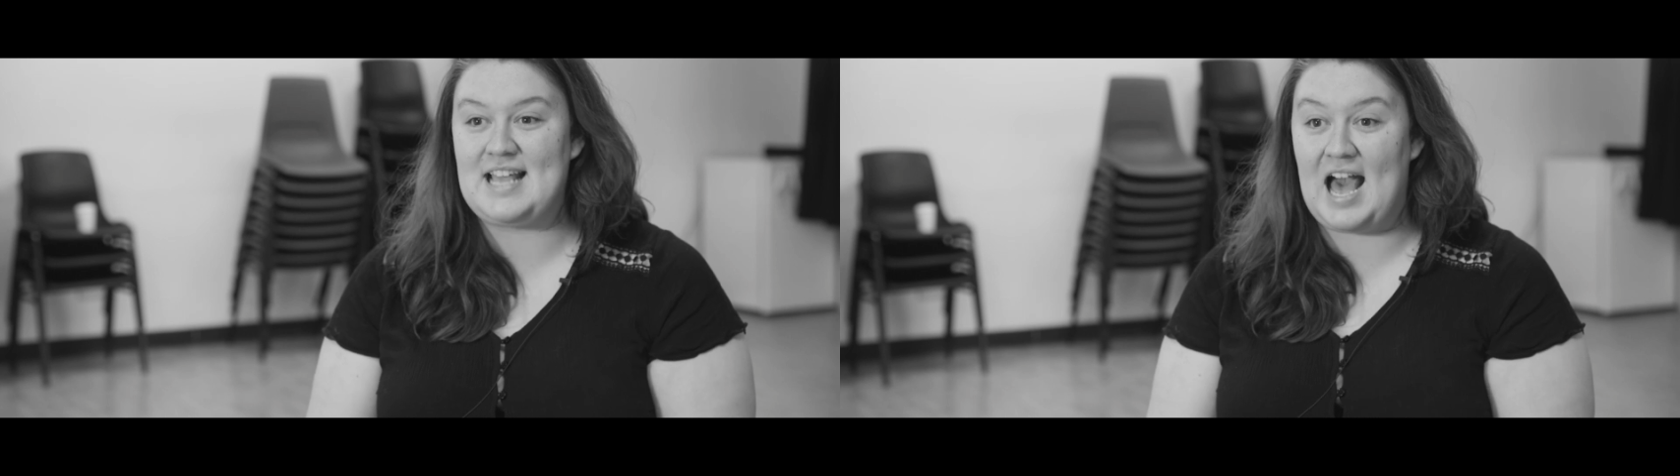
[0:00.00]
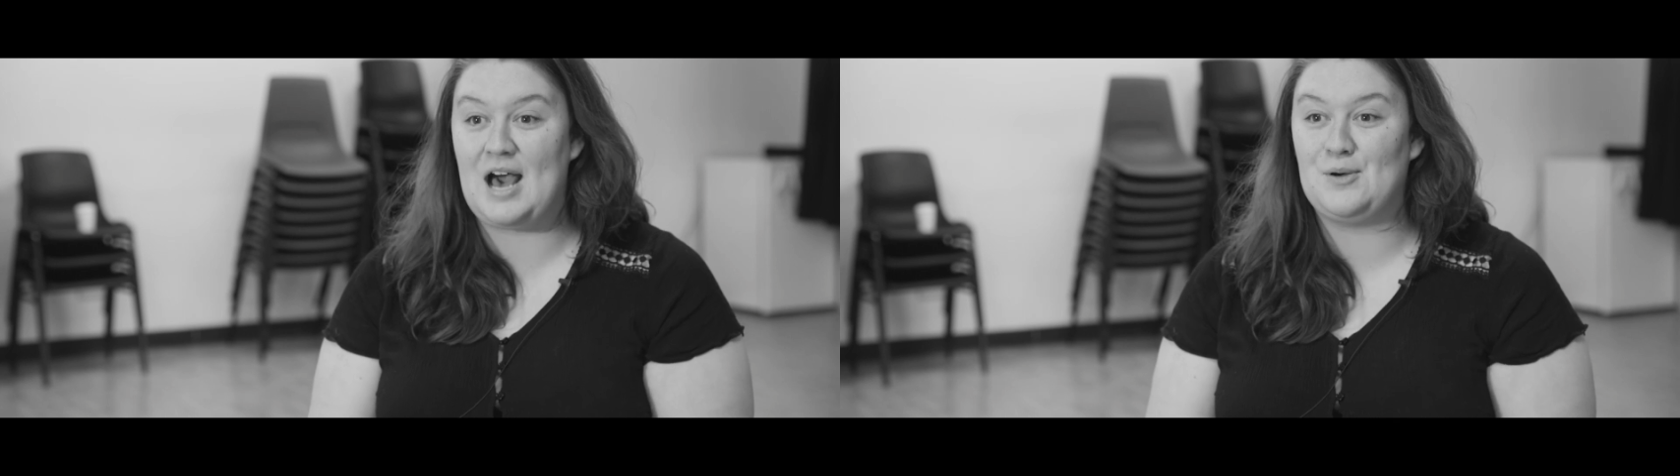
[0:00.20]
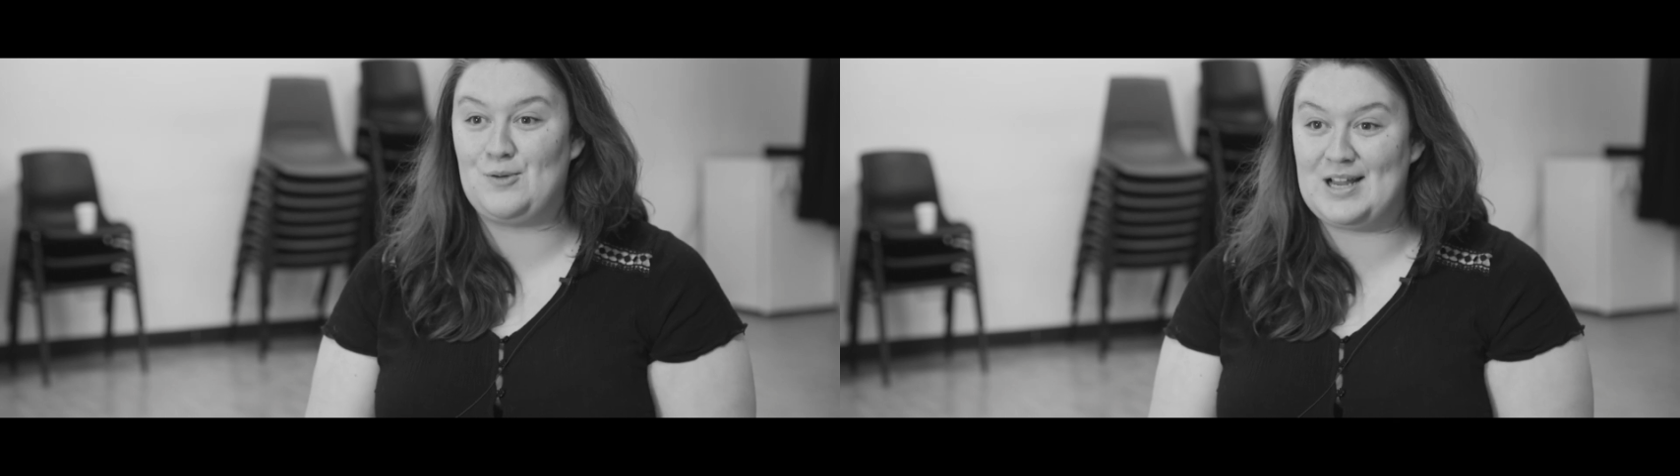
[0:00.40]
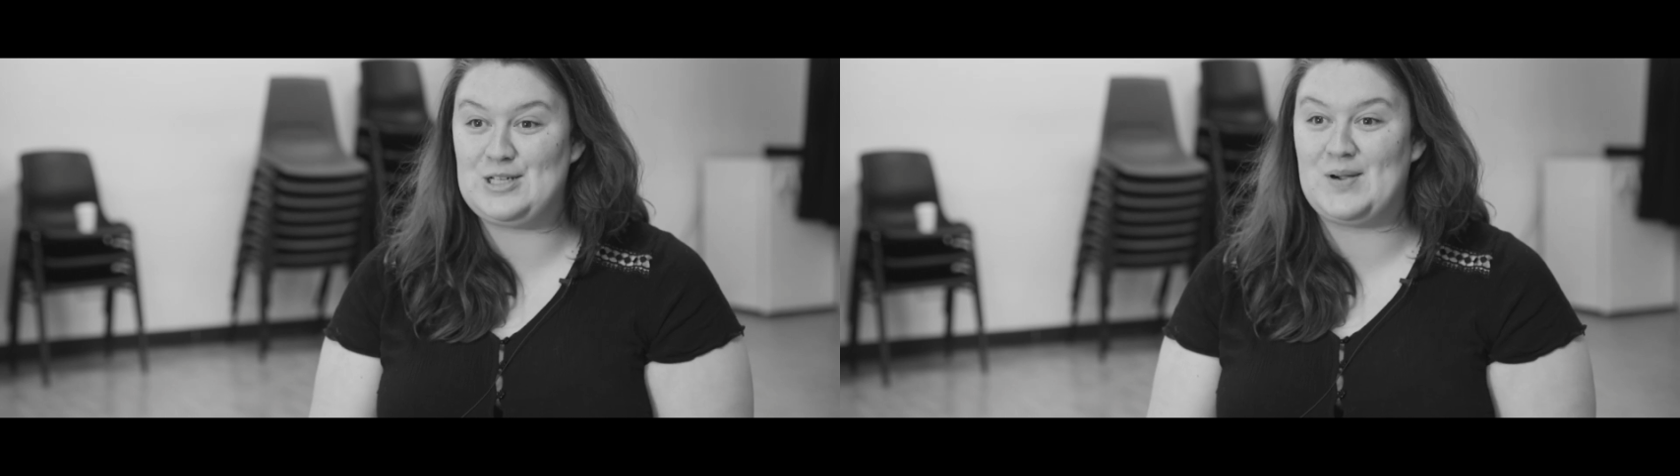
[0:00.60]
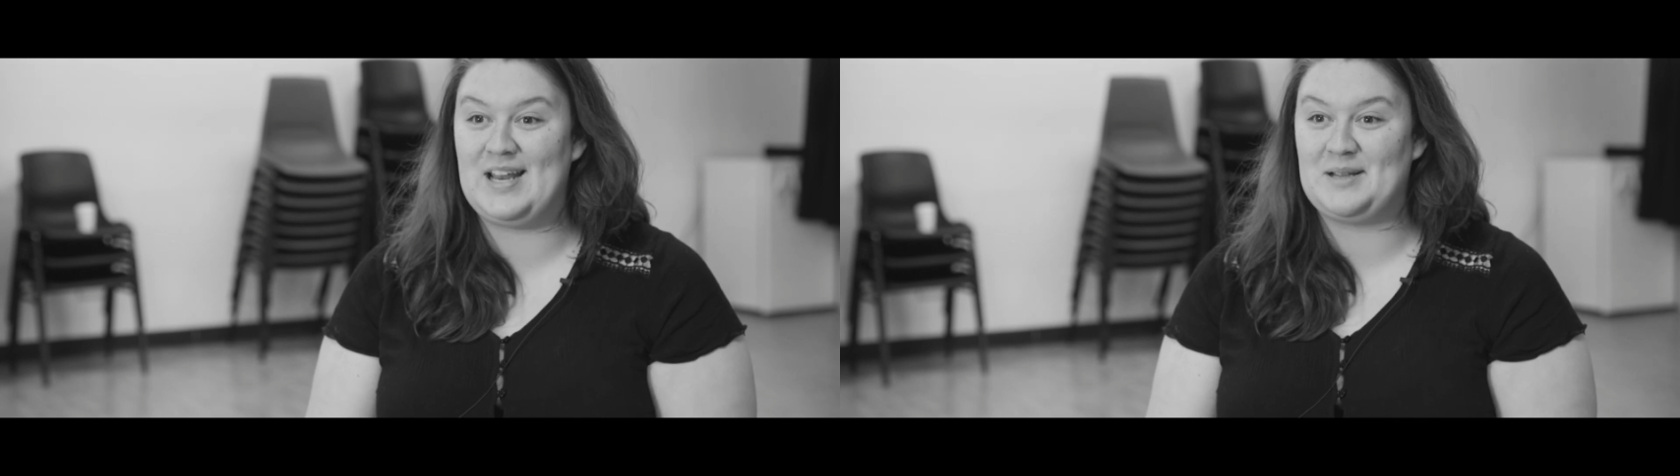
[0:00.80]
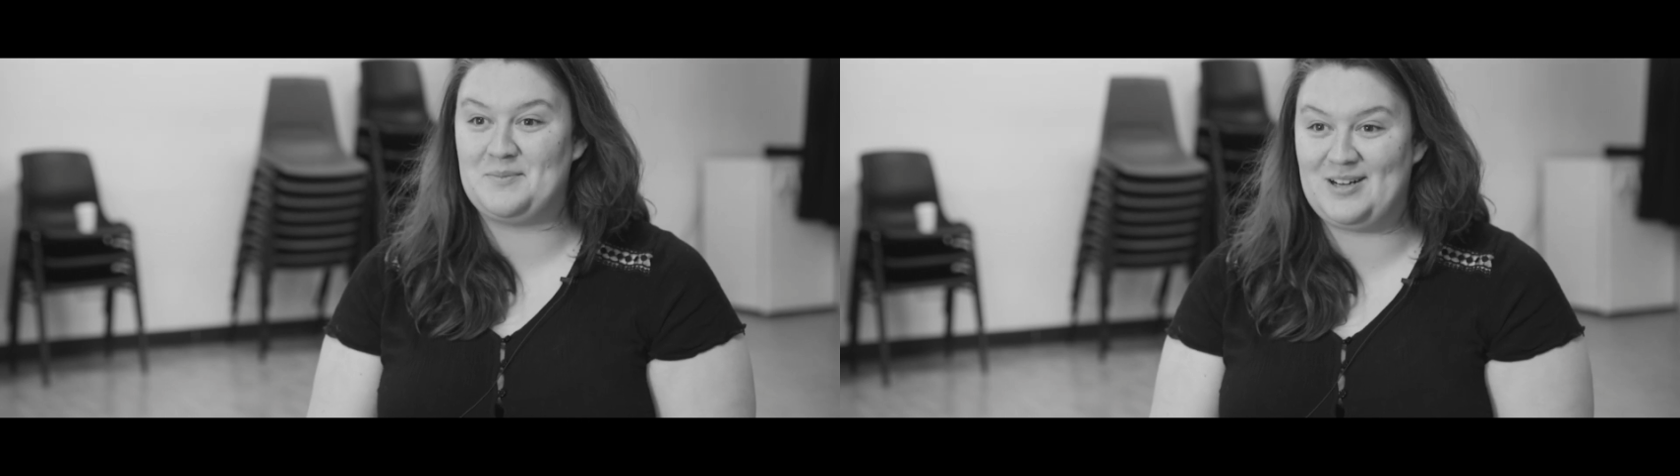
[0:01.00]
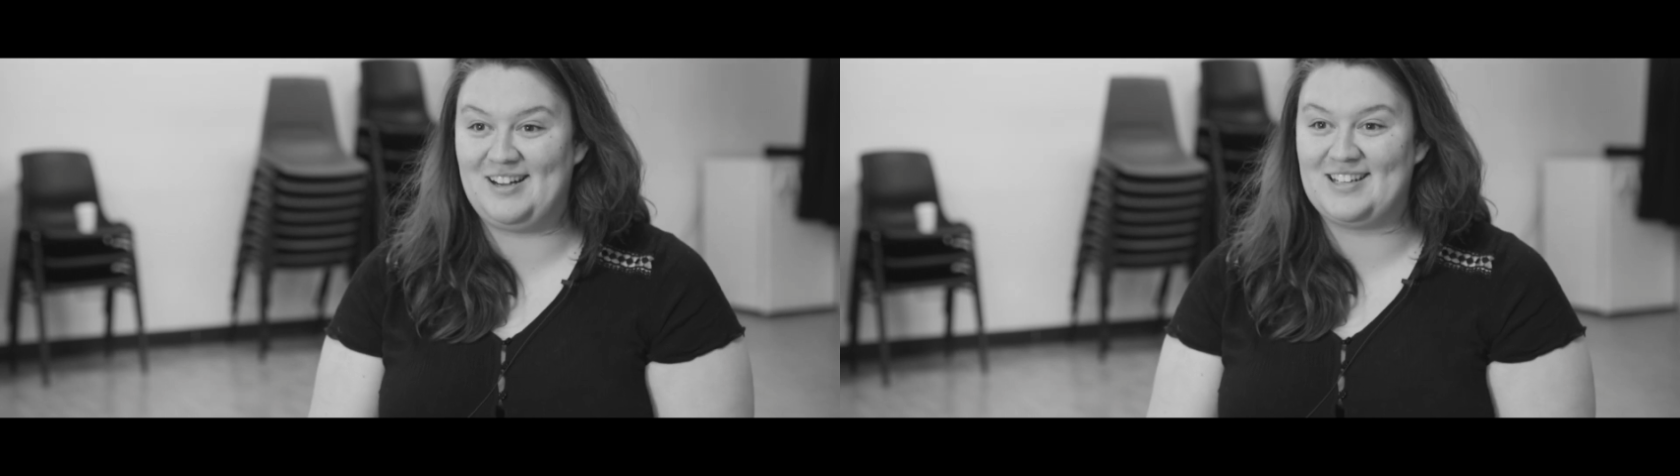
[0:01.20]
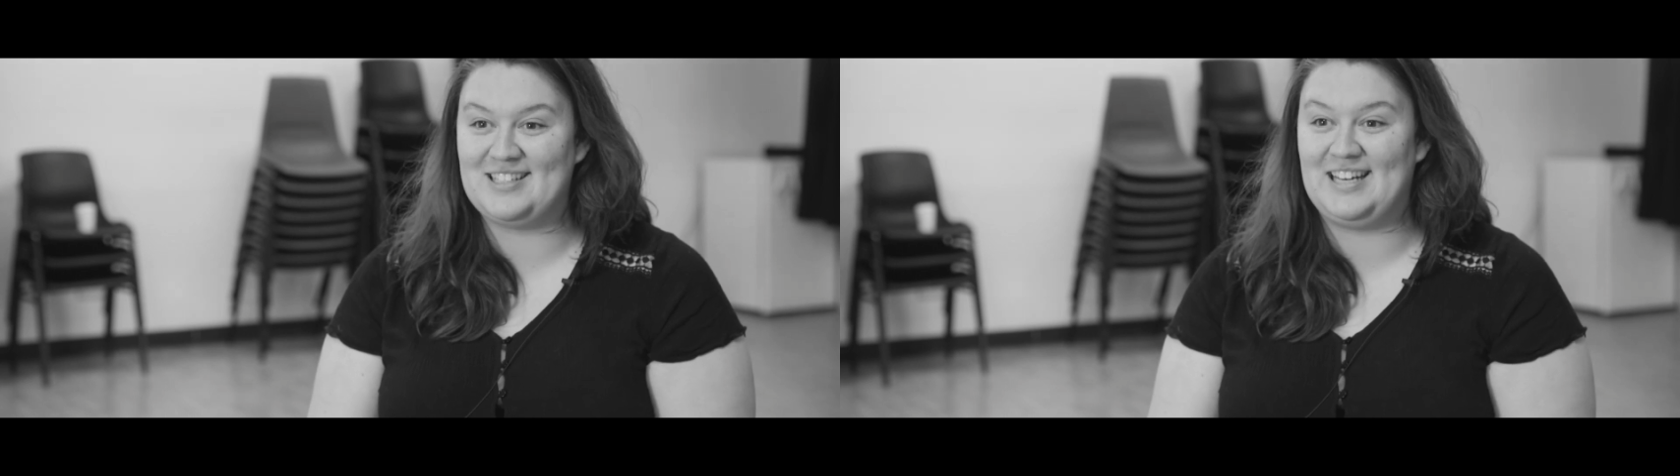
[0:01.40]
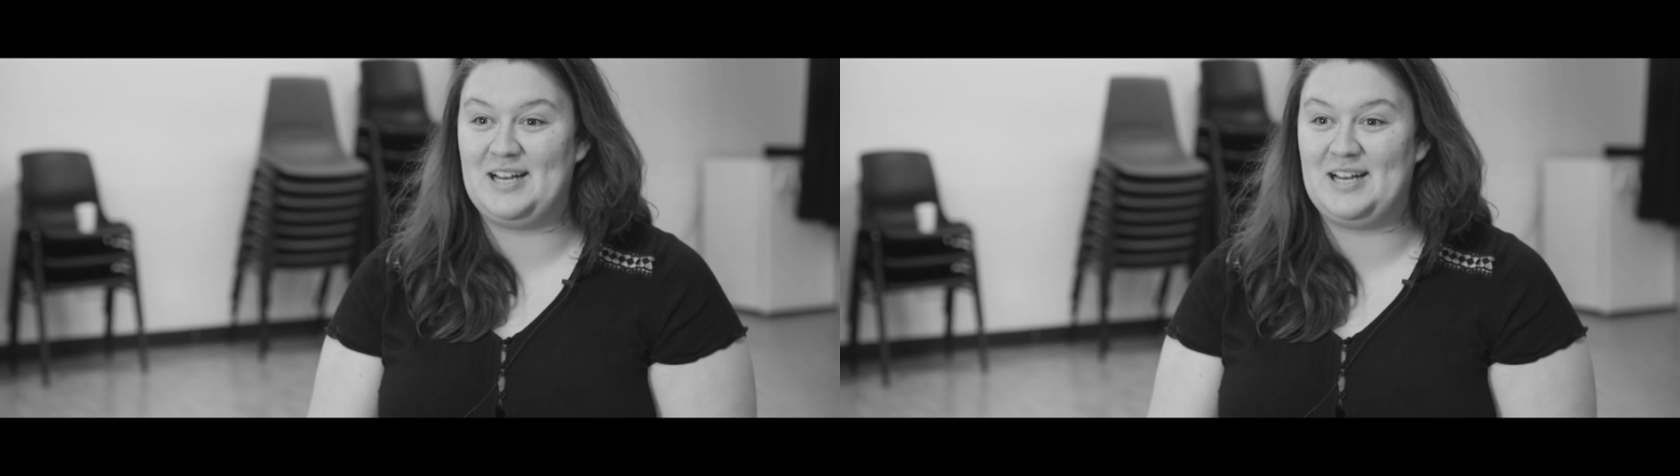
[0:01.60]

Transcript: our graduating production